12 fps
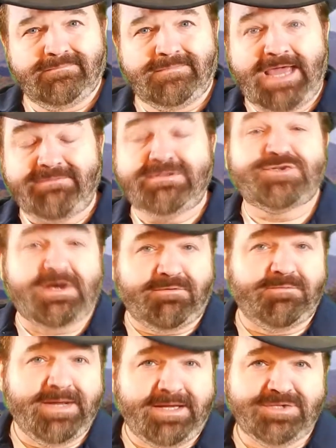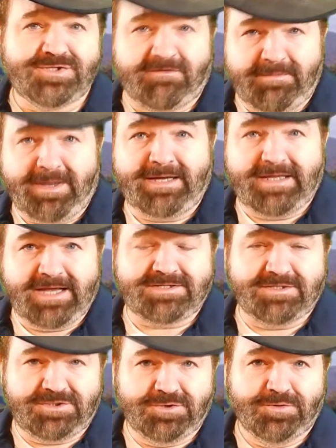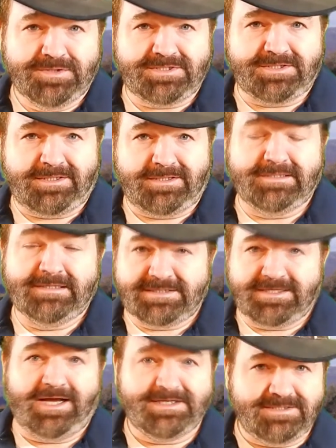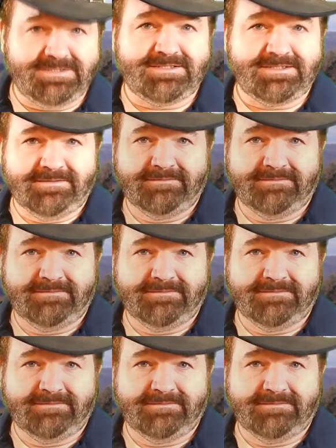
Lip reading: Having trouble making sure everybody has the tool installed and it's licensed?